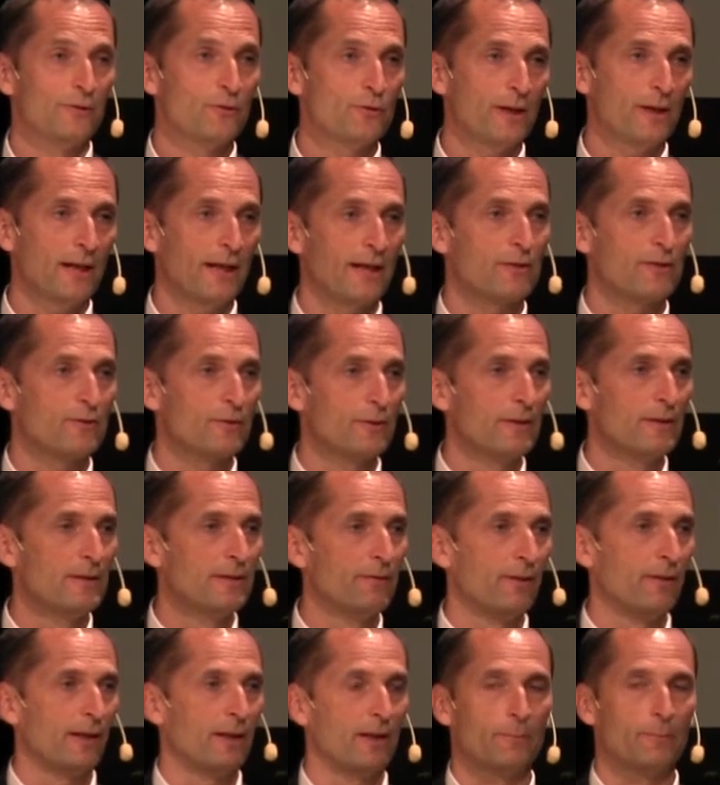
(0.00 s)
to actually
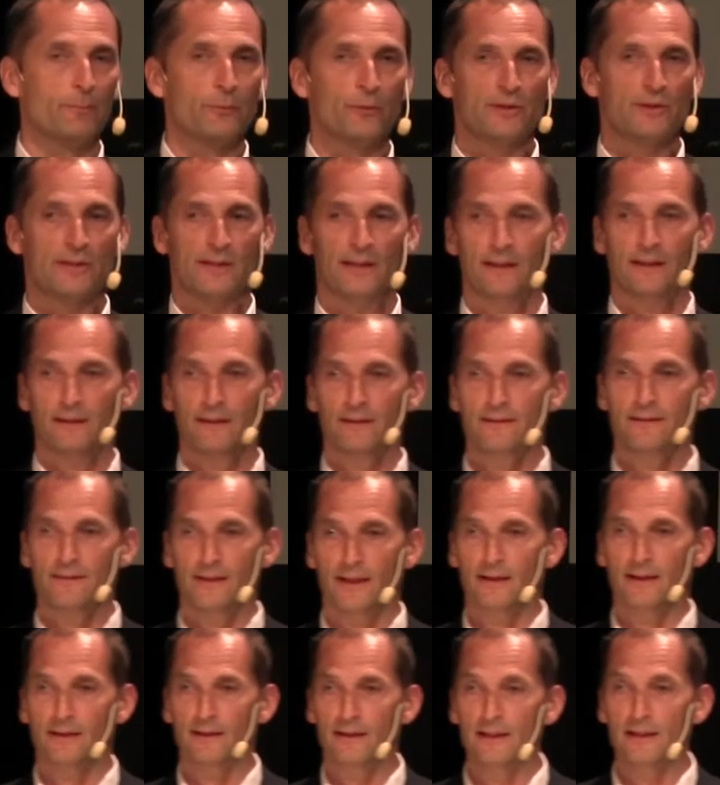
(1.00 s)
develop recycling
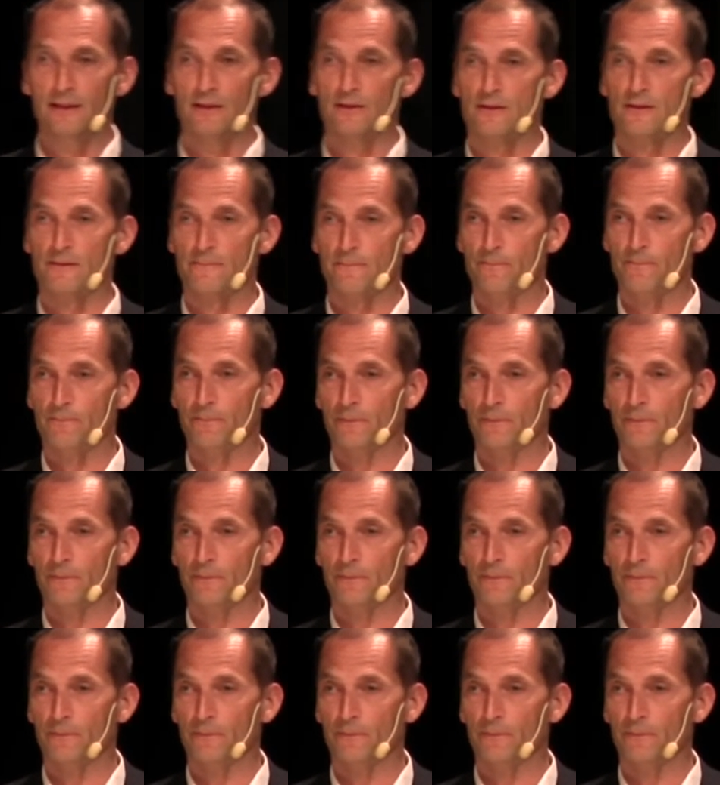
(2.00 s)
techniques,